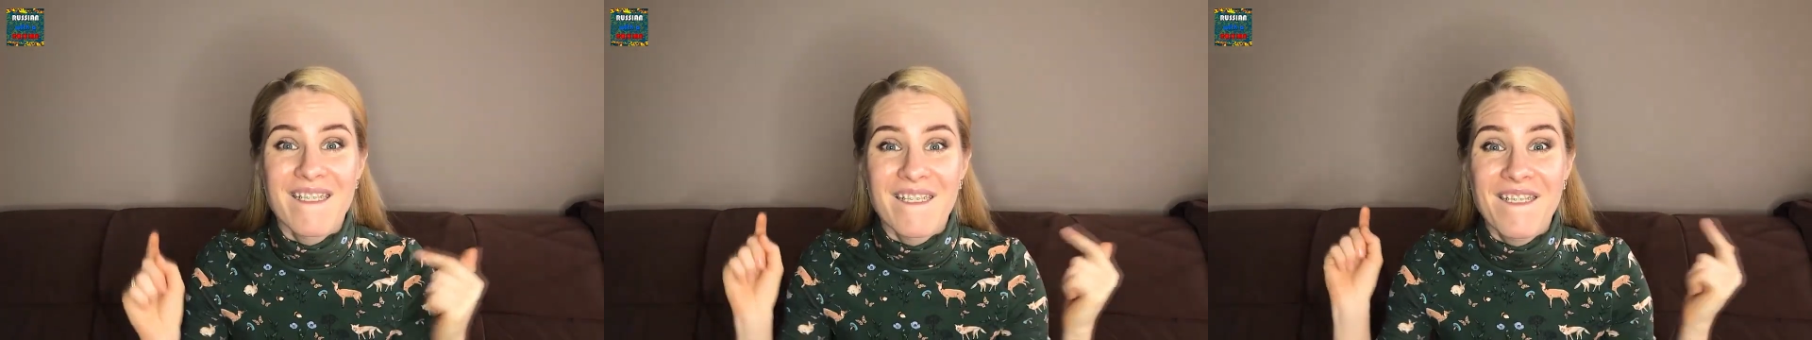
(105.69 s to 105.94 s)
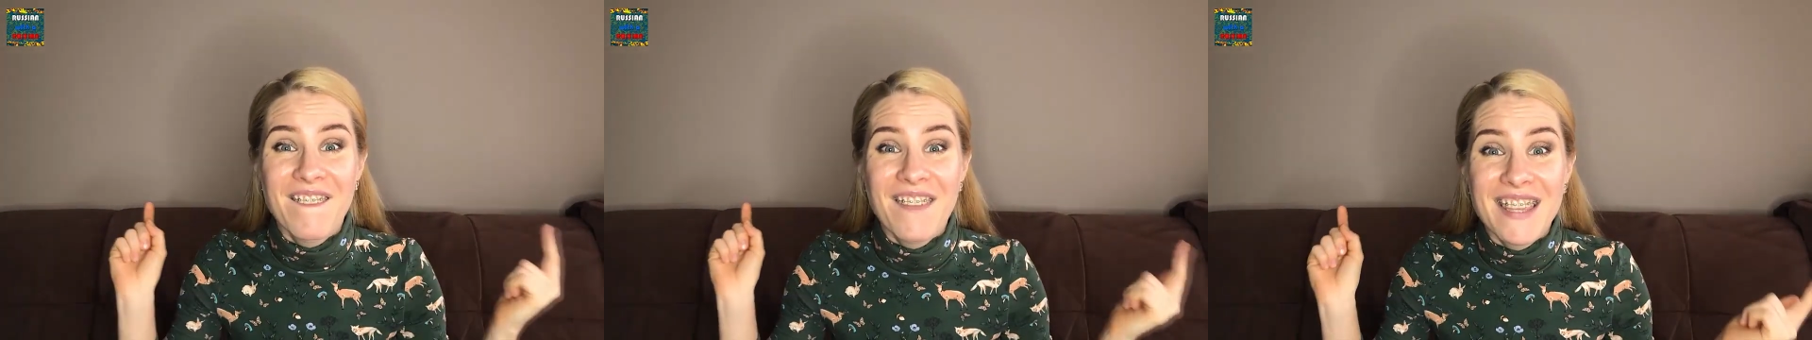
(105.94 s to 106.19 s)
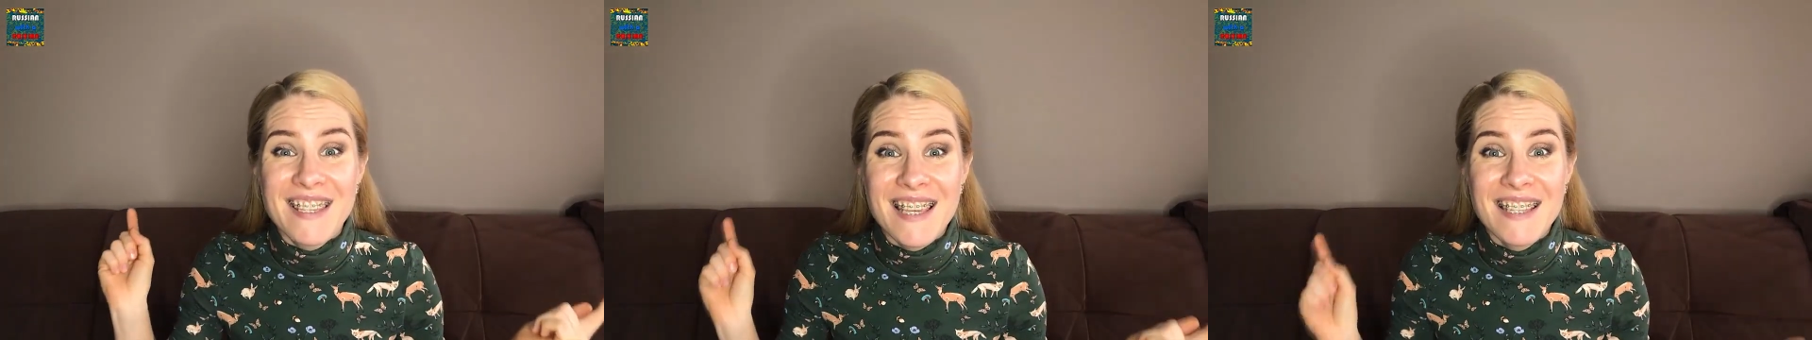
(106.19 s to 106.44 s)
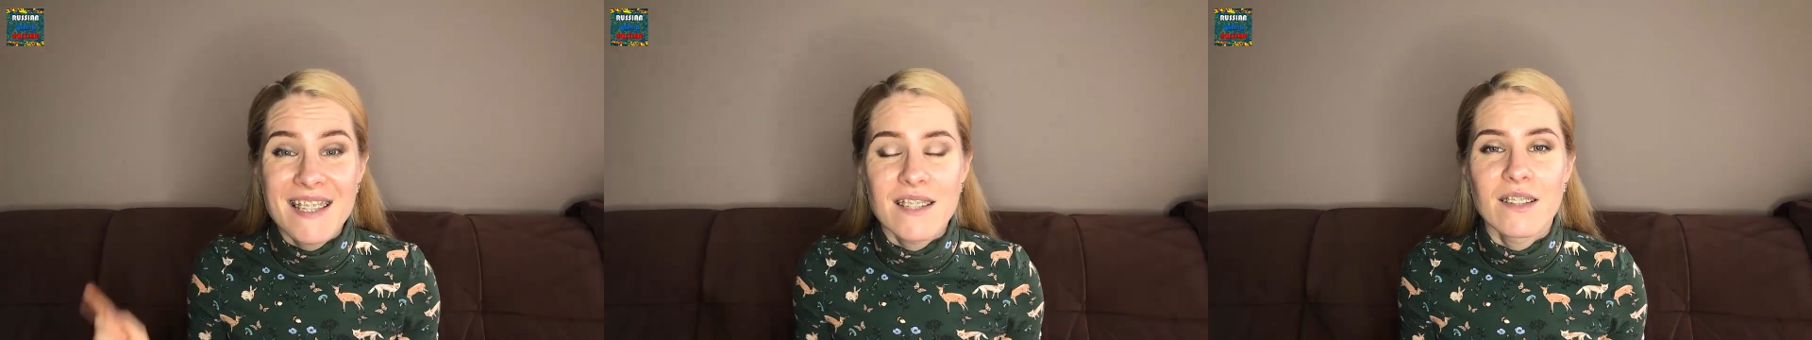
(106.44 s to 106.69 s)

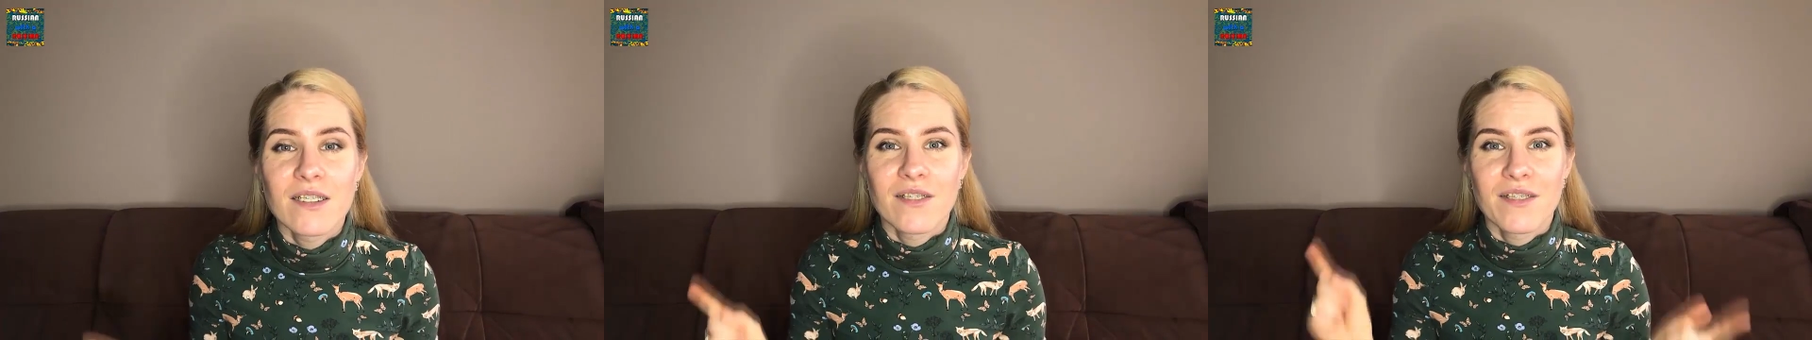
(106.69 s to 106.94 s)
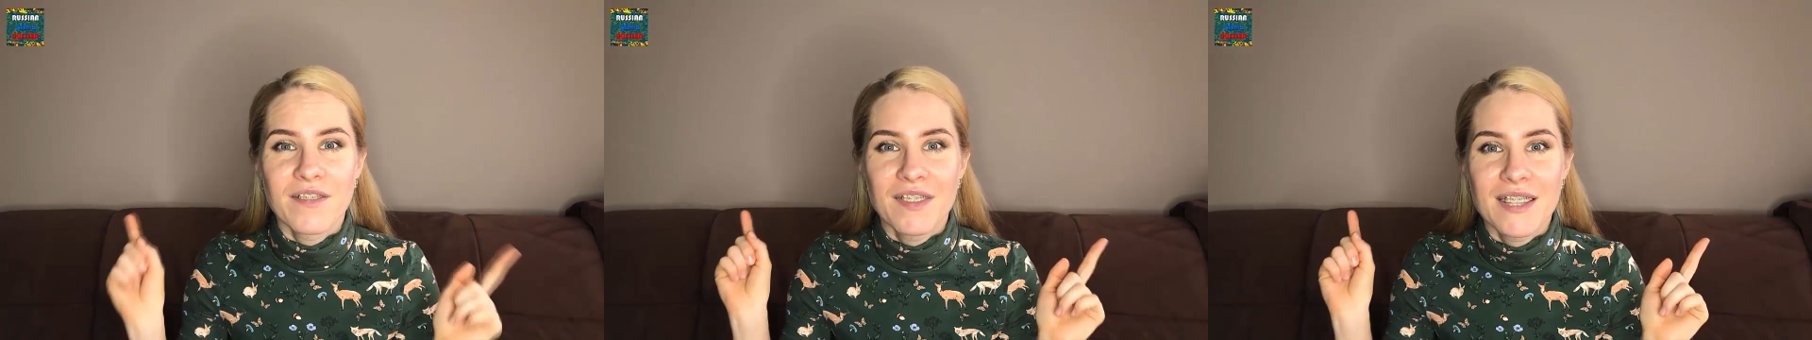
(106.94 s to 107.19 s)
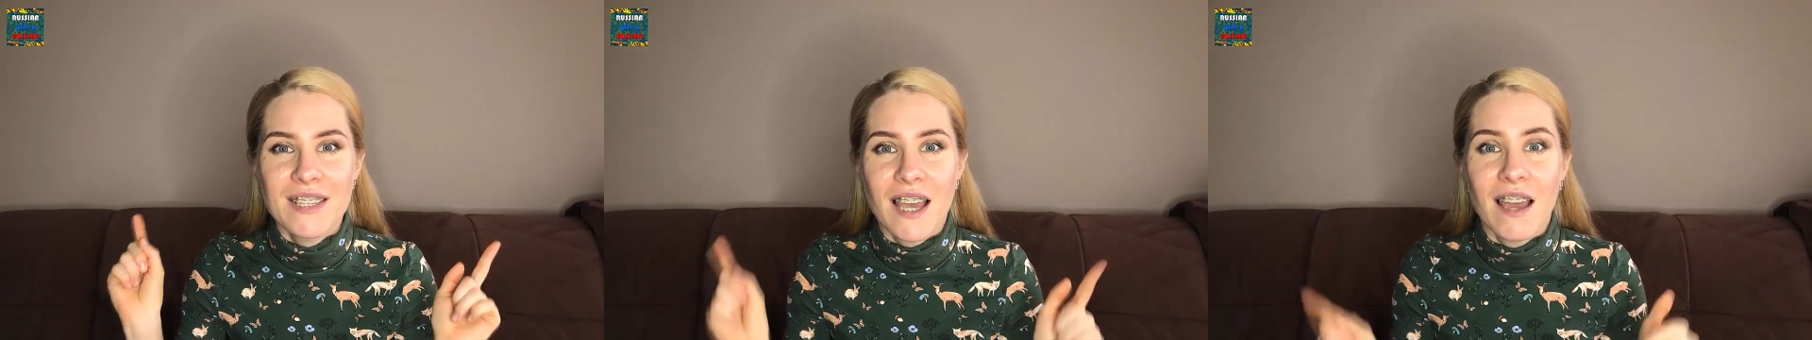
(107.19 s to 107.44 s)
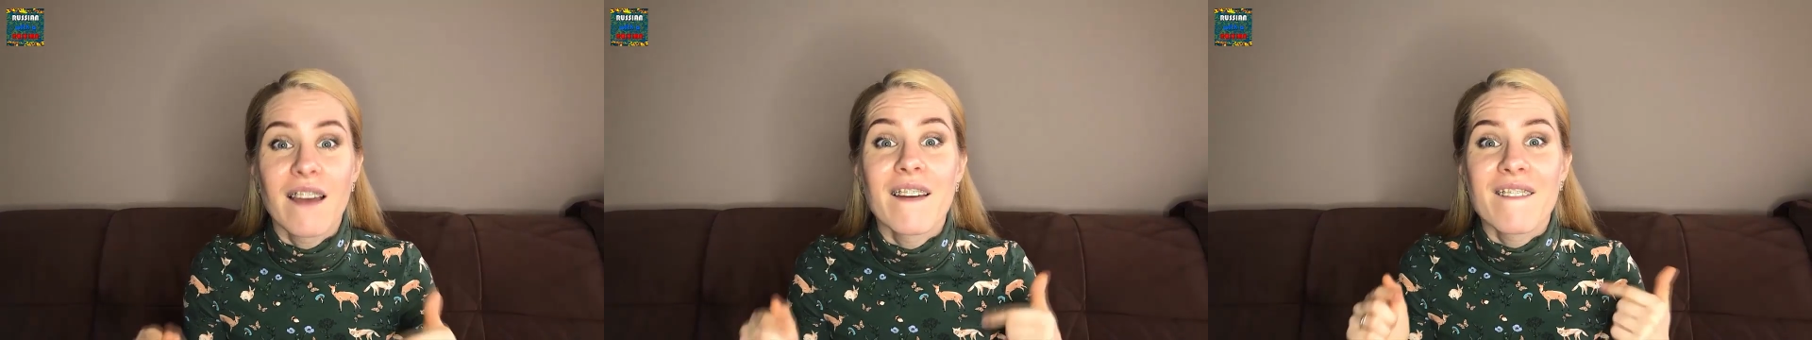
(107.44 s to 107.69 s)
Visit,
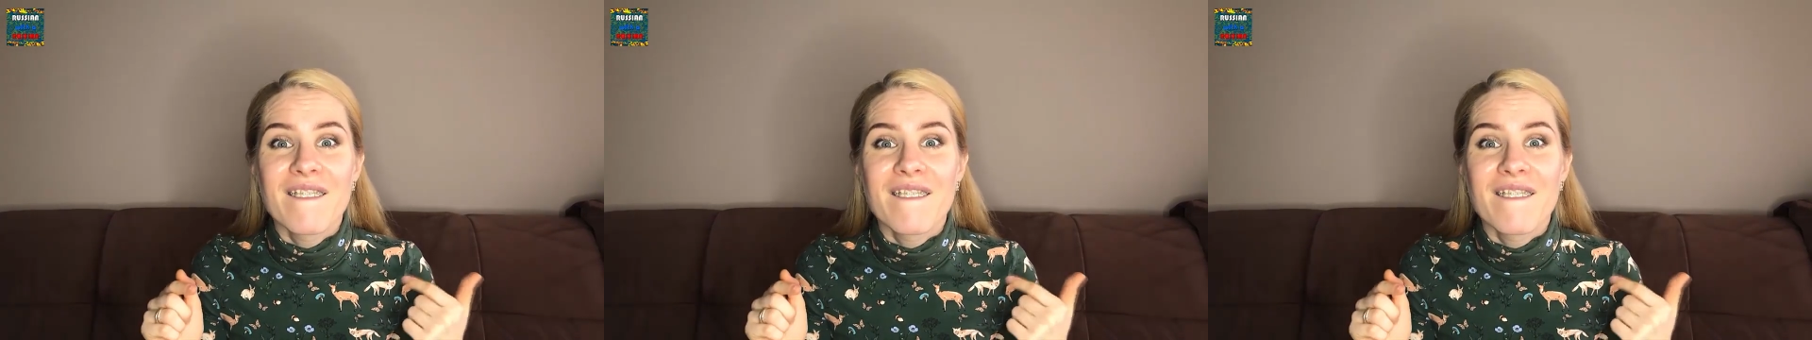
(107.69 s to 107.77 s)
Vitya.